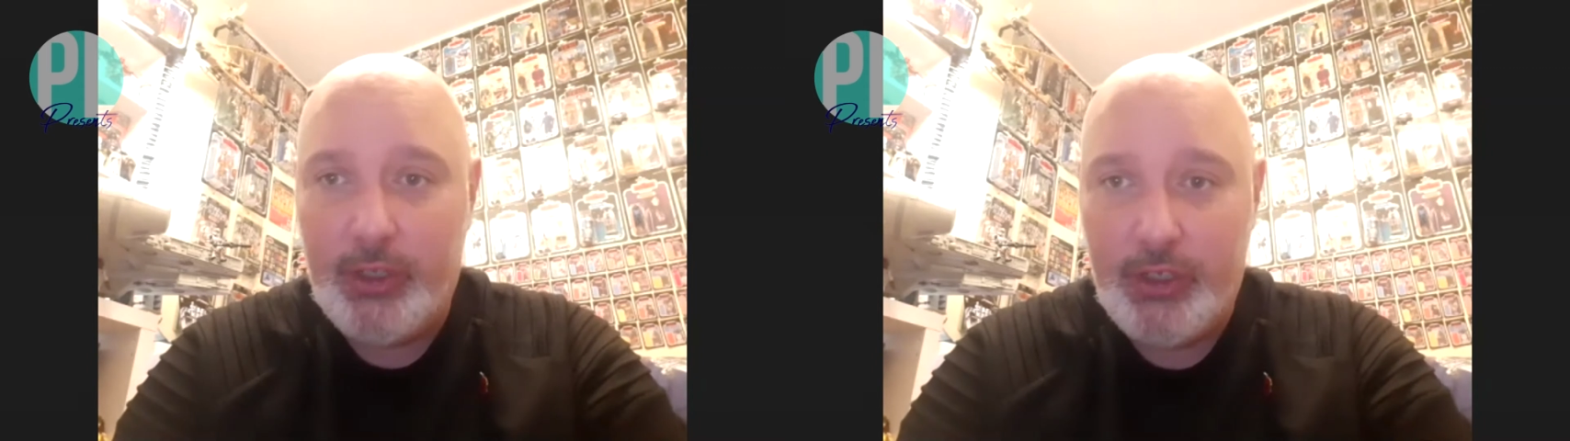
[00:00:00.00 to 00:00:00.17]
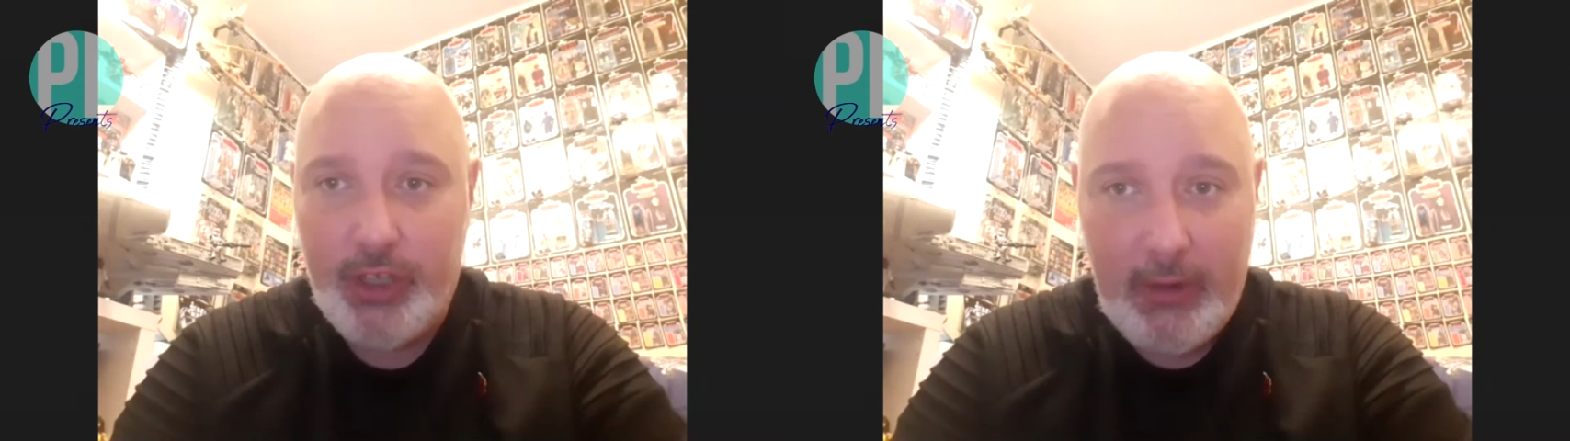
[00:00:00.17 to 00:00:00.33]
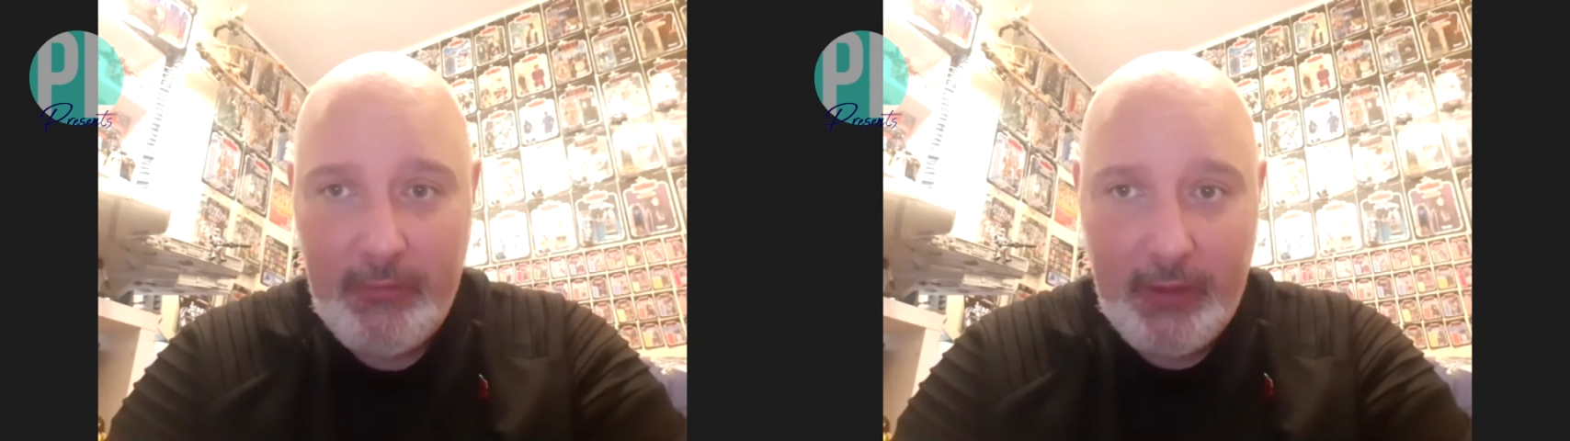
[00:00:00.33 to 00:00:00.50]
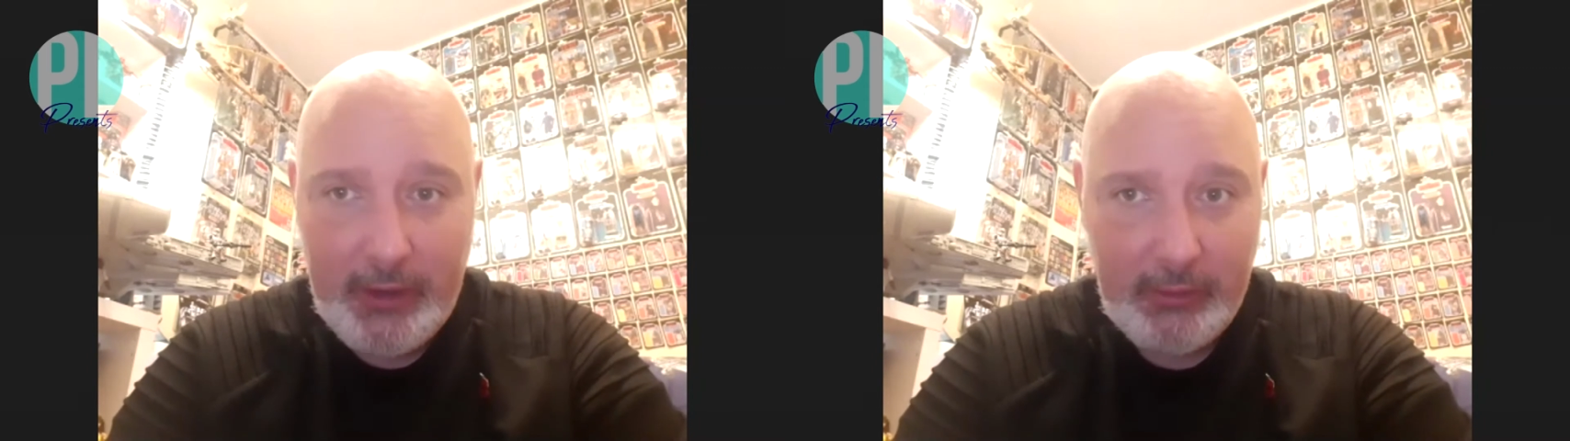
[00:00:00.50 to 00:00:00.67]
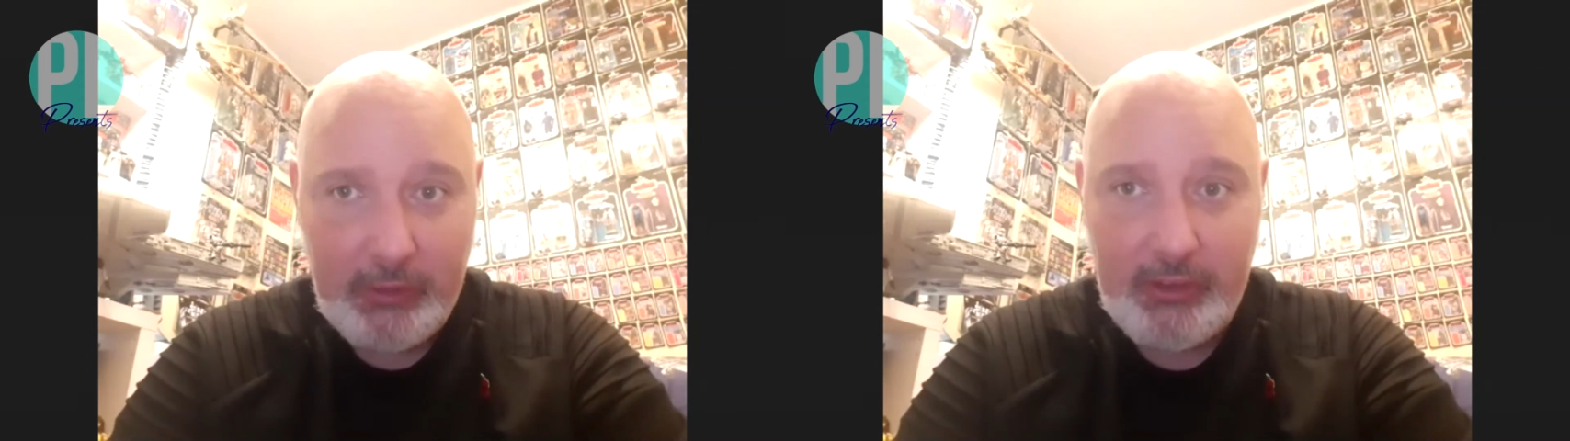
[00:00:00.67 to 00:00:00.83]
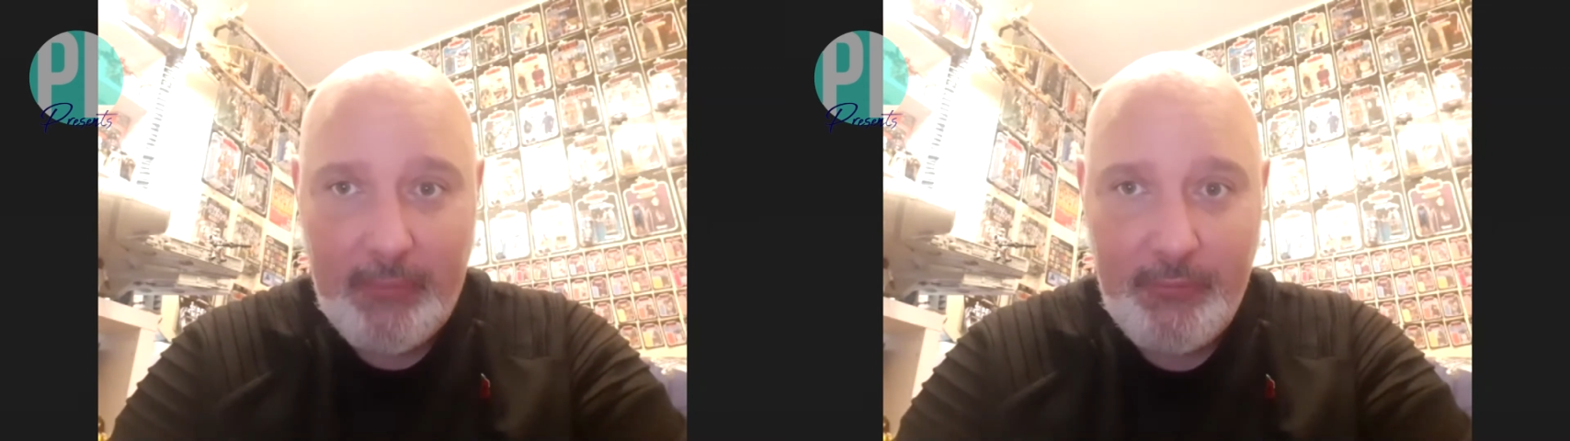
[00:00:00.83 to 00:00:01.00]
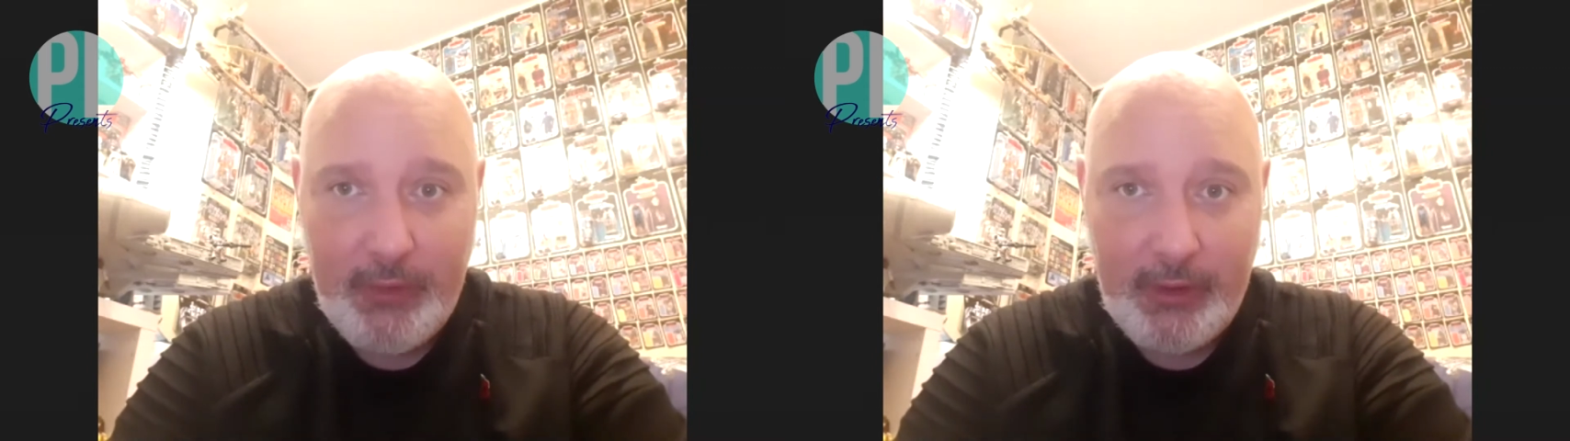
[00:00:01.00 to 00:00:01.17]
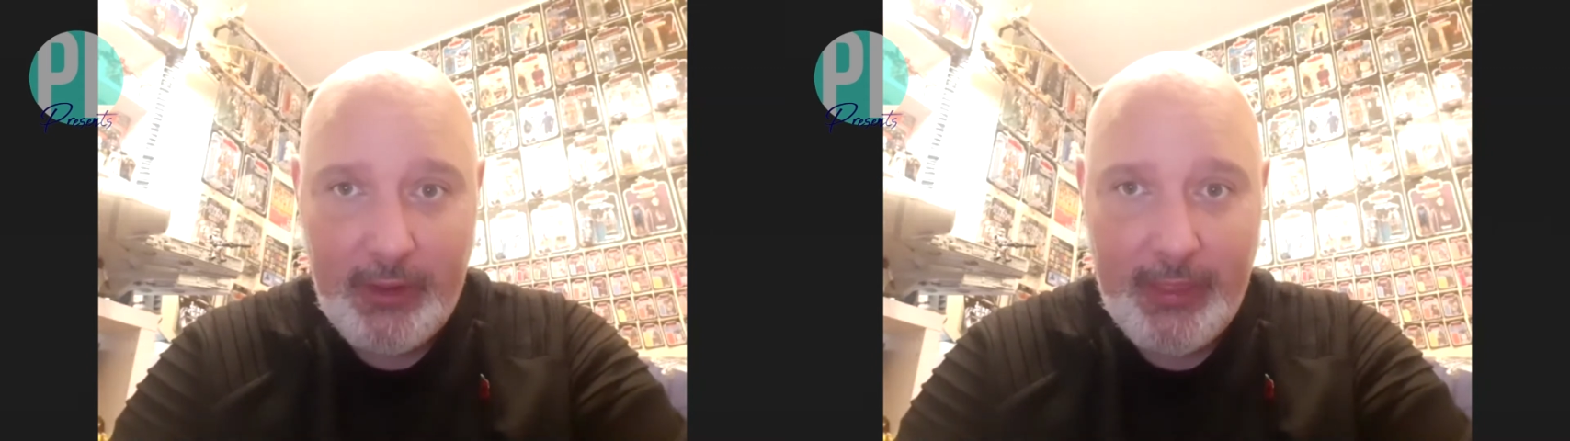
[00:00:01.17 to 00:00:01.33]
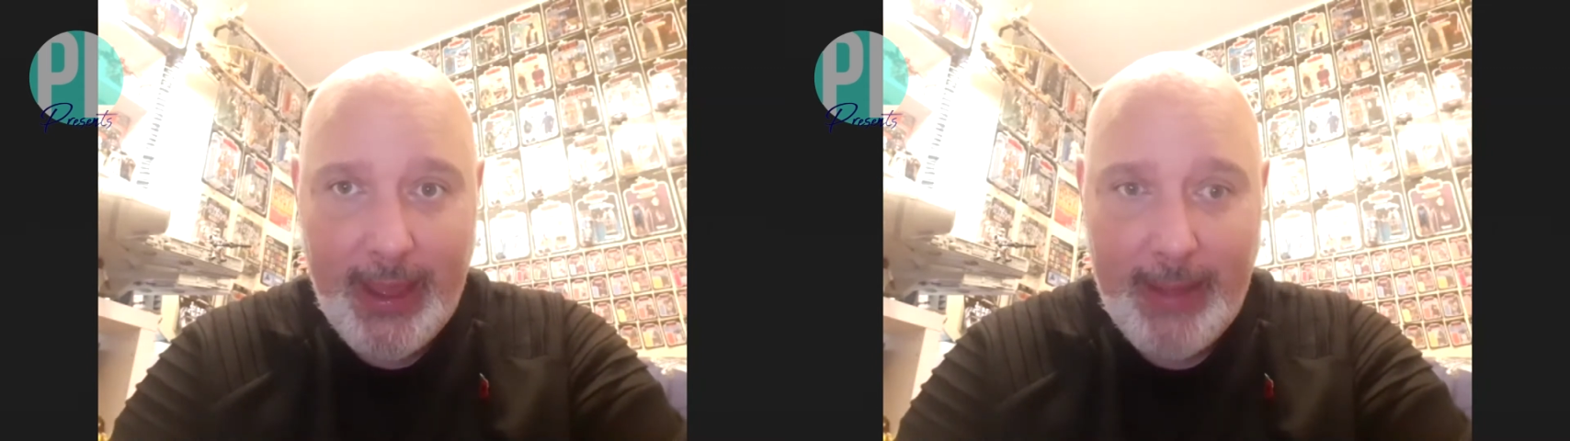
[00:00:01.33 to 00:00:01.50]
Joe figure or something like
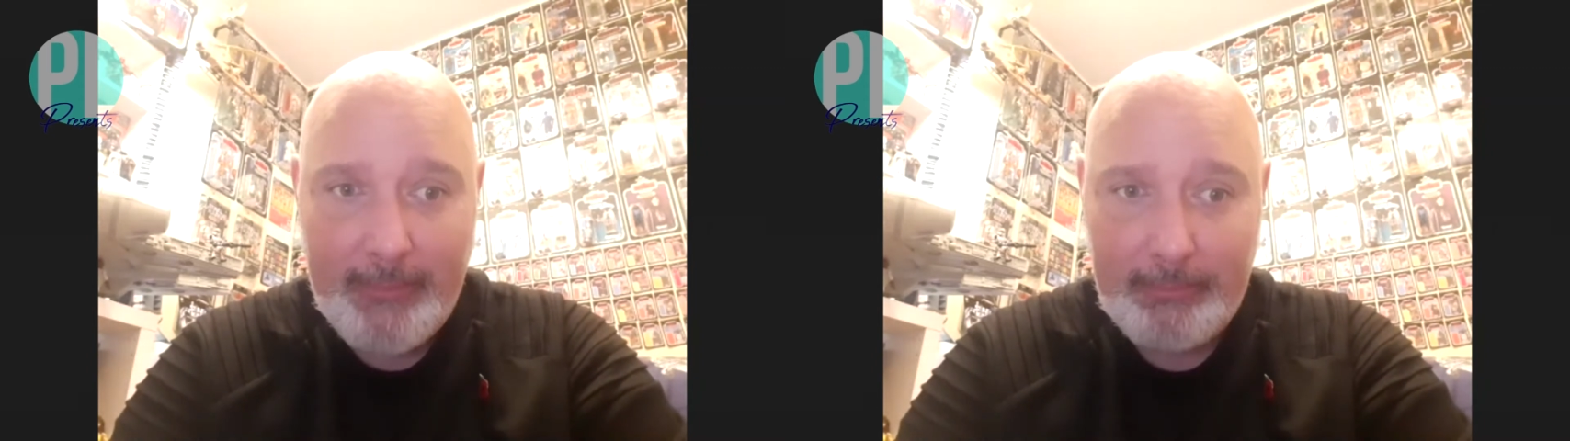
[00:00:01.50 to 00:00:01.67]
that.